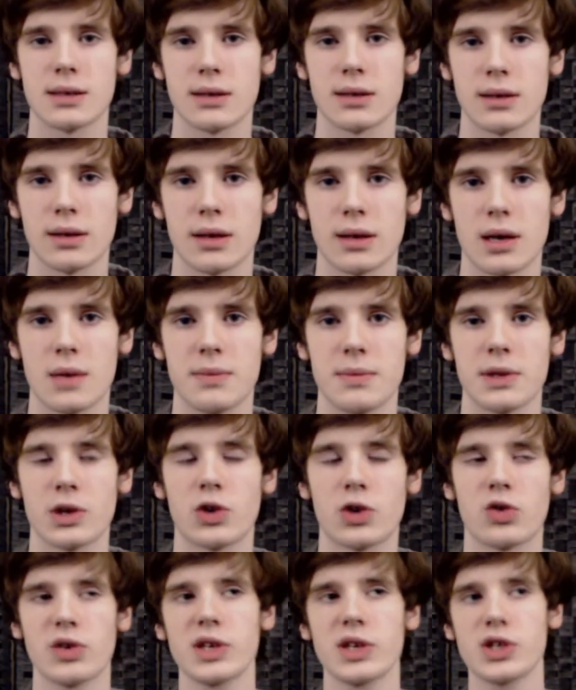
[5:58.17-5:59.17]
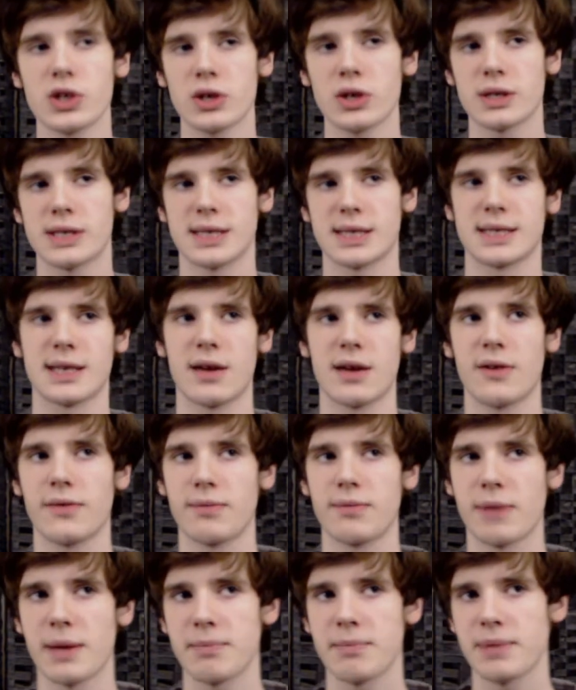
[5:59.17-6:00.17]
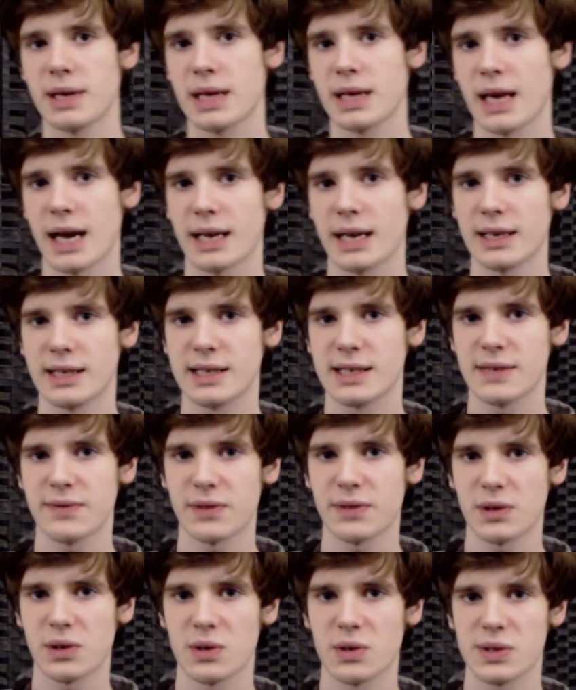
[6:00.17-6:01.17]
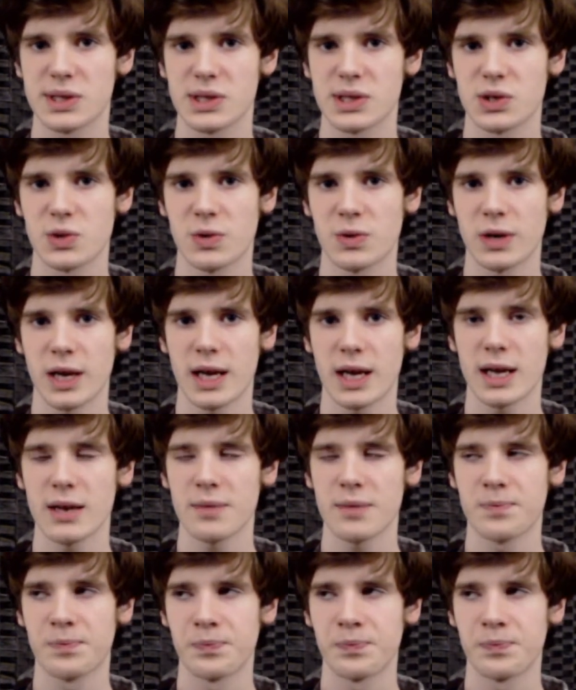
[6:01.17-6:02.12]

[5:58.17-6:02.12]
The creature itself might be kind of difficult to create.